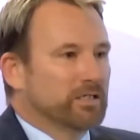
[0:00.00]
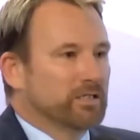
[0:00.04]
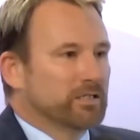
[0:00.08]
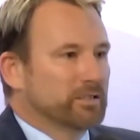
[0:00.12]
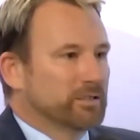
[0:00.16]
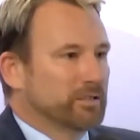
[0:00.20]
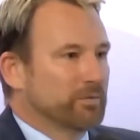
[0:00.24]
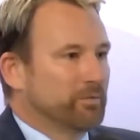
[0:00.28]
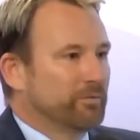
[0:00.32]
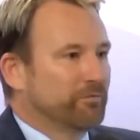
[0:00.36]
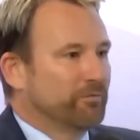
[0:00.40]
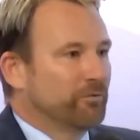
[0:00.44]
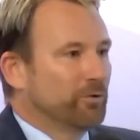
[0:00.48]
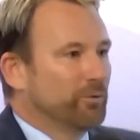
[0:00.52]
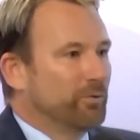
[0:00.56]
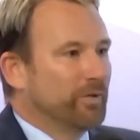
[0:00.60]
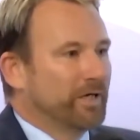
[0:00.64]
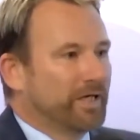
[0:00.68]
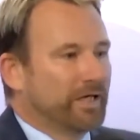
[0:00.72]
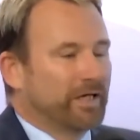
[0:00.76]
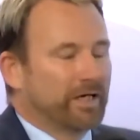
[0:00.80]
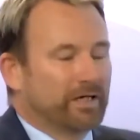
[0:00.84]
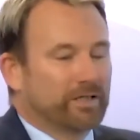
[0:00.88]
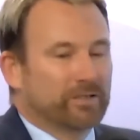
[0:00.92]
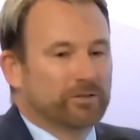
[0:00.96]
So before we
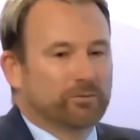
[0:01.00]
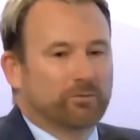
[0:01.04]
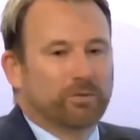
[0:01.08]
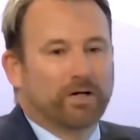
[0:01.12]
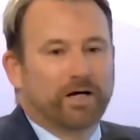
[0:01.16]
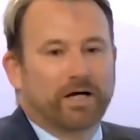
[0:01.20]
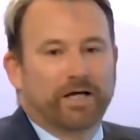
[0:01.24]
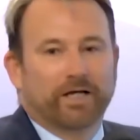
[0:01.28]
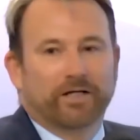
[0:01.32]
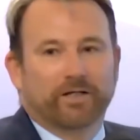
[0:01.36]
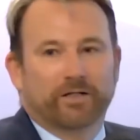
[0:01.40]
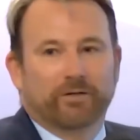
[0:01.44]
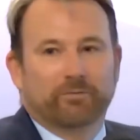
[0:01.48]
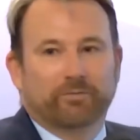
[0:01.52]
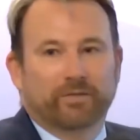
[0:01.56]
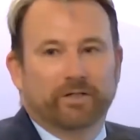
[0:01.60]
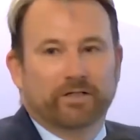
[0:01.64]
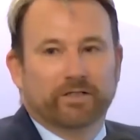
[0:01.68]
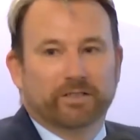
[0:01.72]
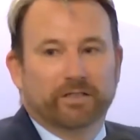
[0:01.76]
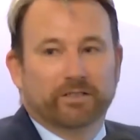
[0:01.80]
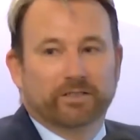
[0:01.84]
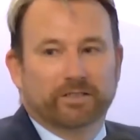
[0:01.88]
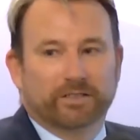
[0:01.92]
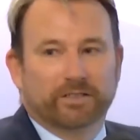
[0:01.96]
get underway and the
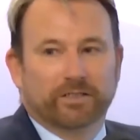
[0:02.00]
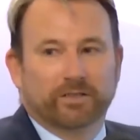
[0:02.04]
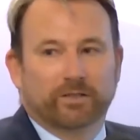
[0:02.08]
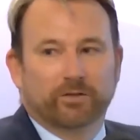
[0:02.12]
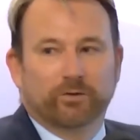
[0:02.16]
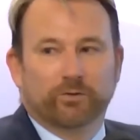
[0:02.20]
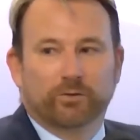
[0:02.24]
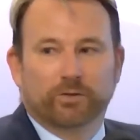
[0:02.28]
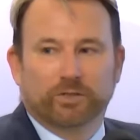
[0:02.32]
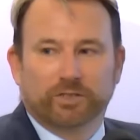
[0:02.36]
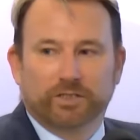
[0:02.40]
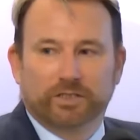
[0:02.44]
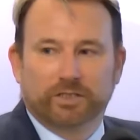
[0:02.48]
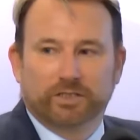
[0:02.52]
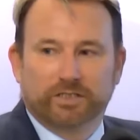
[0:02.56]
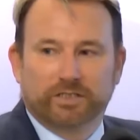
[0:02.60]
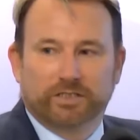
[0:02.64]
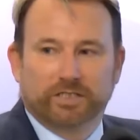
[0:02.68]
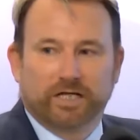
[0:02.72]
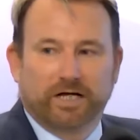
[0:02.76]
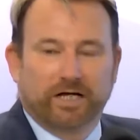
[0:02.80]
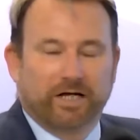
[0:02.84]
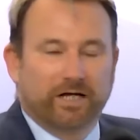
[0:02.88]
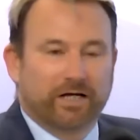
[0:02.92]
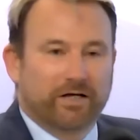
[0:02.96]
Minister
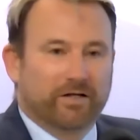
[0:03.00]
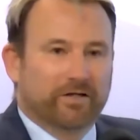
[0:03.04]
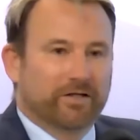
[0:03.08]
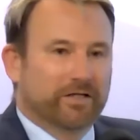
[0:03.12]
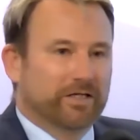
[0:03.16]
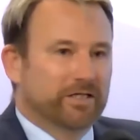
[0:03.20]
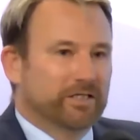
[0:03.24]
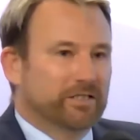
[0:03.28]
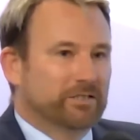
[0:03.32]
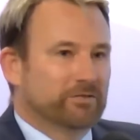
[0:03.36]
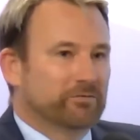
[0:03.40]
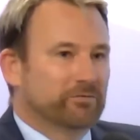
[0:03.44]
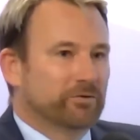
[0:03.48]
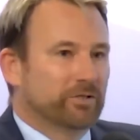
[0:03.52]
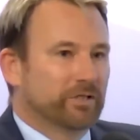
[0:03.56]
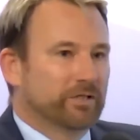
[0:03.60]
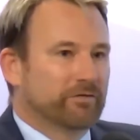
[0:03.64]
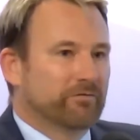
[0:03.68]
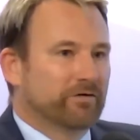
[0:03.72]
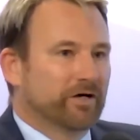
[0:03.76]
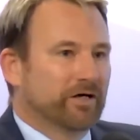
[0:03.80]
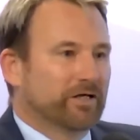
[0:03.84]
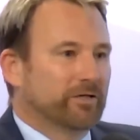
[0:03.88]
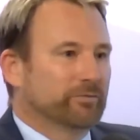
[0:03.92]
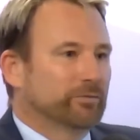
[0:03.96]
launches these really
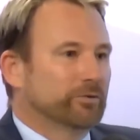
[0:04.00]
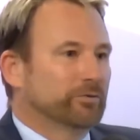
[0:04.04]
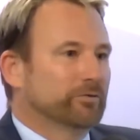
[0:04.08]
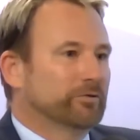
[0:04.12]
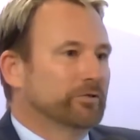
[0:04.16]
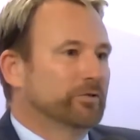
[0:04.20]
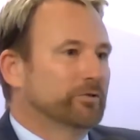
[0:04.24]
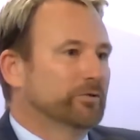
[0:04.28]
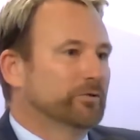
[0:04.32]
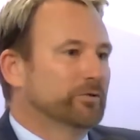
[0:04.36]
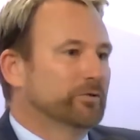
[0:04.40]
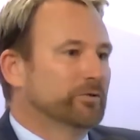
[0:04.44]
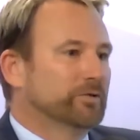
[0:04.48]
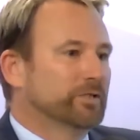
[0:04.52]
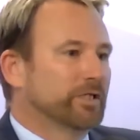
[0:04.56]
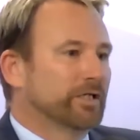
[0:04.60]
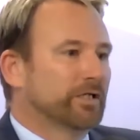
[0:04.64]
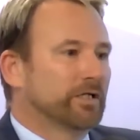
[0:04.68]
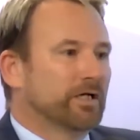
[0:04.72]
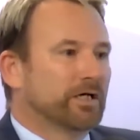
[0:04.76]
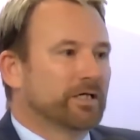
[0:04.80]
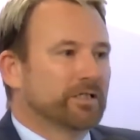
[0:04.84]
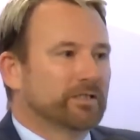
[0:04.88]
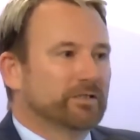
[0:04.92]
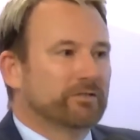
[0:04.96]
valuable tools,
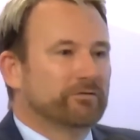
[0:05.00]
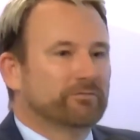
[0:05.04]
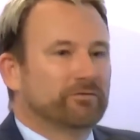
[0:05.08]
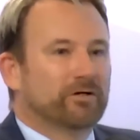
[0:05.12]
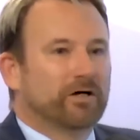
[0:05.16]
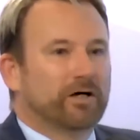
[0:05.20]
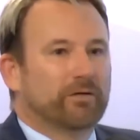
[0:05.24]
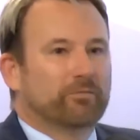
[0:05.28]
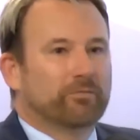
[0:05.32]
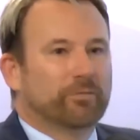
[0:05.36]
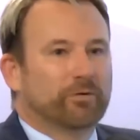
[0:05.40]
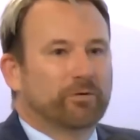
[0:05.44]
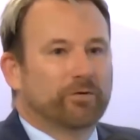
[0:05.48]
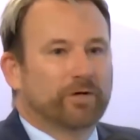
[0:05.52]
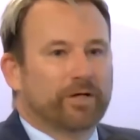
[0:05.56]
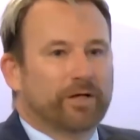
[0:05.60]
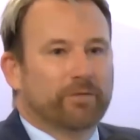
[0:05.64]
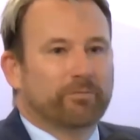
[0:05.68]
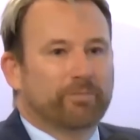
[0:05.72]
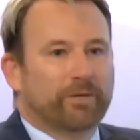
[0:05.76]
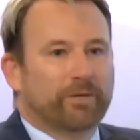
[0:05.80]
I'd like to invite Maria